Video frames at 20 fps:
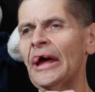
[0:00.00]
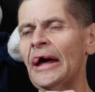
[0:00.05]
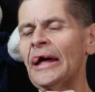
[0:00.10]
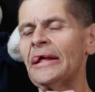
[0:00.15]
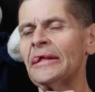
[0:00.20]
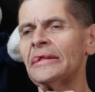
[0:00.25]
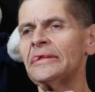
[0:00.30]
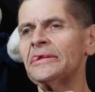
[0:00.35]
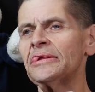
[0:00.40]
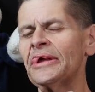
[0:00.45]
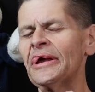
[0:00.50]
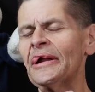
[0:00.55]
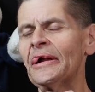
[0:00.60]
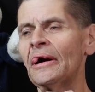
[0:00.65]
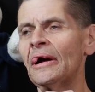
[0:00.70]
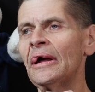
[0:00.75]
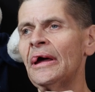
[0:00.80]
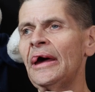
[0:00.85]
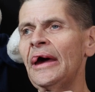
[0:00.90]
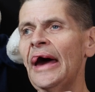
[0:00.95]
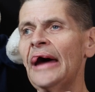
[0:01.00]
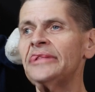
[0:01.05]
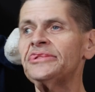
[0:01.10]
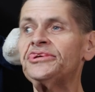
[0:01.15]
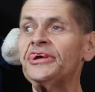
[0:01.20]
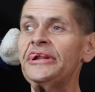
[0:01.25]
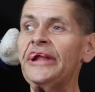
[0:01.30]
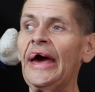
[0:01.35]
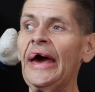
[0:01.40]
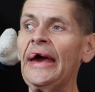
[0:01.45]
Yeah, And
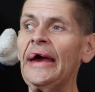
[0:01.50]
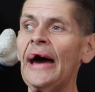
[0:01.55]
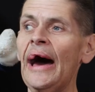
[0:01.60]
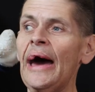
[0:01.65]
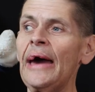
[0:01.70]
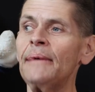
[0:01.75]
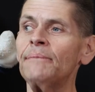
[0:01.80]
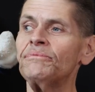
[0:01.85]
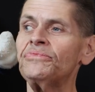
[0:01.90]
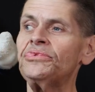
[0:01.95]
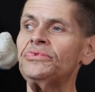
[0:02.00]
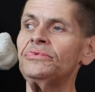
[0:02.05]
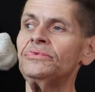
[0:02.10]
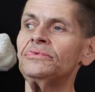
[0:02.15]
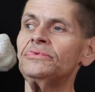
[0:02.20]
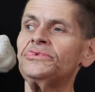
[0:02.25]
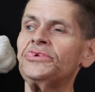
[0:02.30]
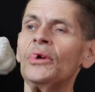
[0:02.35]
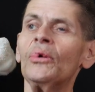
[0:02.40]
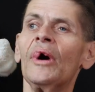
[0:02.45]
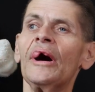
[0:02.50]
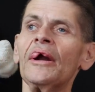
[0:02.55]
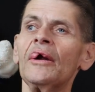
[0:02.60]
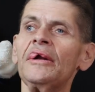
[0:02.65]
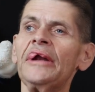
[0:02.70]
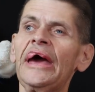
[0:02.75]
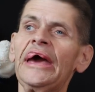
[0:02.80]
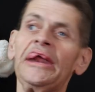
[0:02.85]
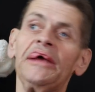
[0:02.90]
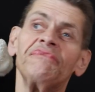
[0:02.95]
today I'm
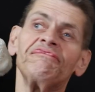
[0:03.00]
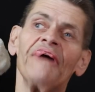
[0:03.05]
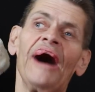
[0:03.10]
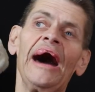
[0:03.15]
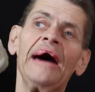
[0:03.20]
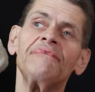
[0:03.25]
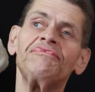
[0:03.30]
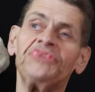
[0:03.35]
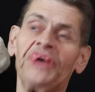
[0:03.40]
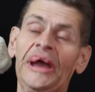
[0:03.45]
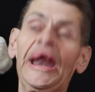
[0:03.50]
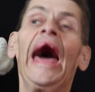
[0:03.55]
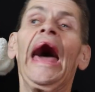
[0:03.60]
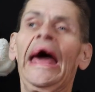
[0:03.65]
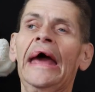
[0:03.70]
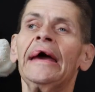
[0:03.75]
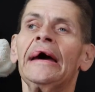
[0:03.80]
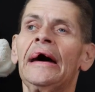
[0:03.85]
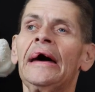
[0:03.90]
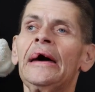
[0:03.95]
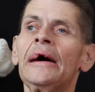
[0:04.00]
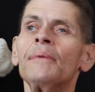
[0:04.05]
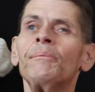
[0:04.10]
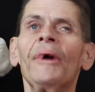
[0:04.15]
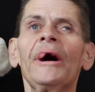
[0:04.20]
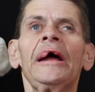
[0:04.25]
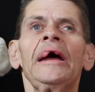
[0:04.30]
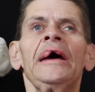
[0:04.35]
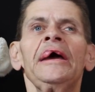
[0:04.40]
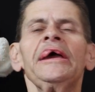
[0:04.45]
285 today.
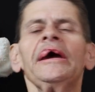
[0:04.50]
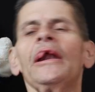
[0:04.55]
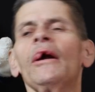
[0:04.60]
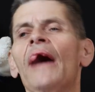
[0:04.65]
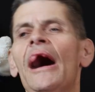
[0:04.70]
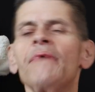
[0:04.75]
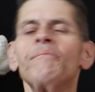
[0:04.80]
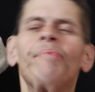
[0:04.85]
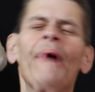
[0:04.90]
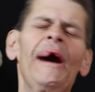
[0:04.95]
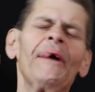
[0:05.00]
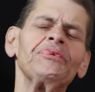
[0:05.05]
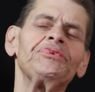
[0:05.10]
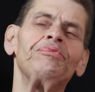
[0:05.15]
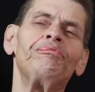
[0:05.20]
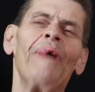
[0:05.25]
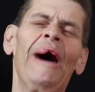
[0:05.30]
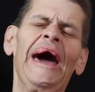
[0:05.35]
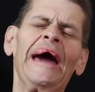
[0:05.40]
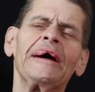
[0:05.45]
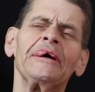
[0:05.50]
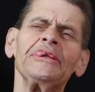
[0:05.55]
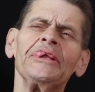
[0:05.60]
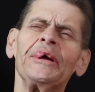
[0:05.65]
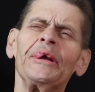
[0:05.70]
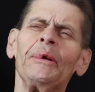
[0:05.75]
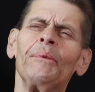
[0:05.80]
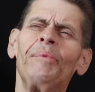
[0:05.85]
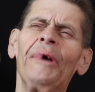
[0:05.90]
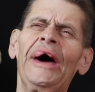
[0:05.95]
But I bounced back a
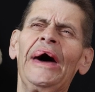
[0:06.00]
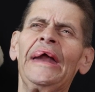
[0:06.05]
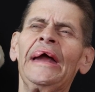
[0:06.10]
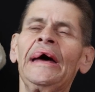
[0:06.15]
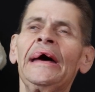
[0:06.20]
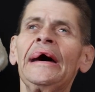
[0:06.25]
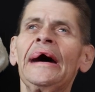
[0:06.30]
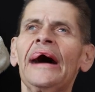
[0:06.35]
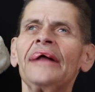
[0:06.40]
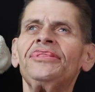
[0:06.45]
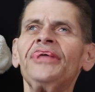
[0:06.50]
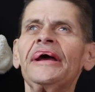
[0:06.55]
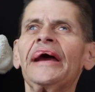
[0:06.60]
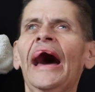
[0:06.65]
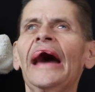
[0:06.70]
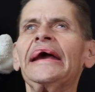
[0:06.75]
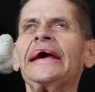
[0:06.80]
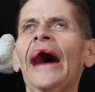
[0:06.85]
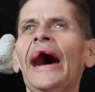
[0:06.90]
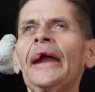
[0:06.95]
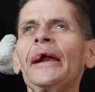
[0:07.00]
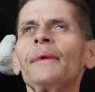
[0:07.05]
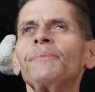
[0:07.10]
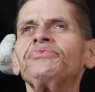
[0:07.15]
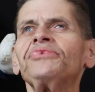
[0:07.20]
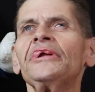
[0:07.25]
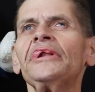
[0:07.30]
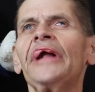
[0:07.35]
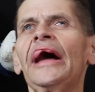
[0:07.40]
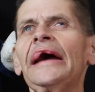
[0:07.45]
little bit. I think I got
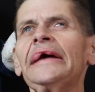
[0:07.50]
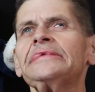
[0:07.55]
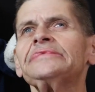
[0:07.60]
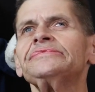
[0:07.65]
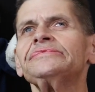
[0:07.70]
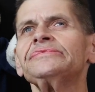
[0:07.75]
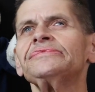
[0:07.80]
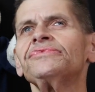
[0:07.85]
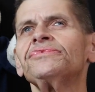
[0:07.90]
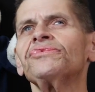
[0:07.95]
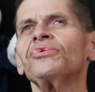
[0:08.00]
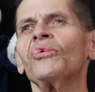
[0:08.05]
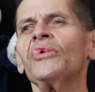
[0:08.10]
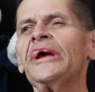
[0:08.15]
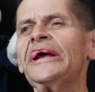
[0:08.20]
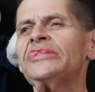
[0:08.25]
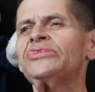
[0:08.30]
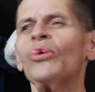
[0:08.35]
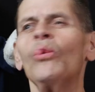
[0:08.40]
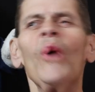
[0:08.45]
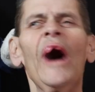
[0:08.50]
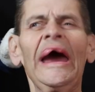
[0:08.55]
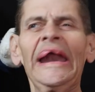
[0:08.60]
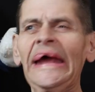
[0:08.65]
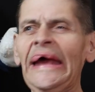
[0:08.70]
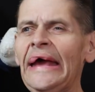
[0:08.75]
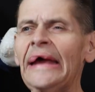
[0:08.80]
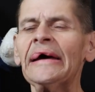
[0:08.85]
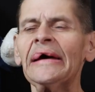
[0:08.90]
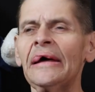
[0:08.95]
up to like
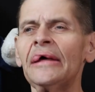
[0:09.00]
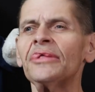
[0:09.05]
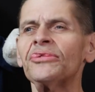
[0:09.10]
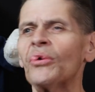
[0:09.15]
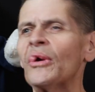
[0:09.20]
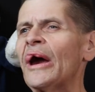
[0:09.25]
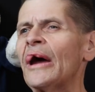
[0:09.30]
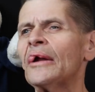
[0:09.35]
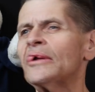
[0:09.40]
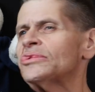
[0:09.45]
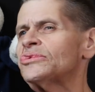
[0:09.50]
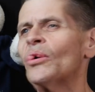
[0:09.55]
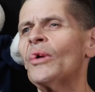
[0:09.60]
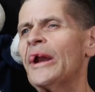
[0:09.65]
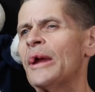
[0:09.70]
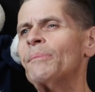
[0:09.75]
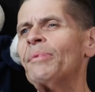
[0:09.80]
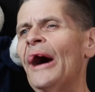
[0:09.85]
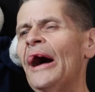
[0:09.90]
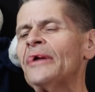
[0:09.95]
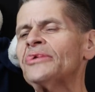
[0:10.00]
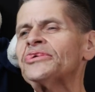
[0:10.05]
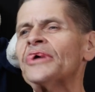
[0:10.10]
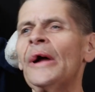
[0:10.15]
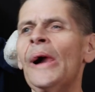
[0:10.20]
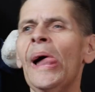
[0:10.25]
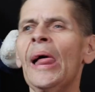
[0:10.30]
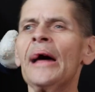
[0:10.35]
320 pounds.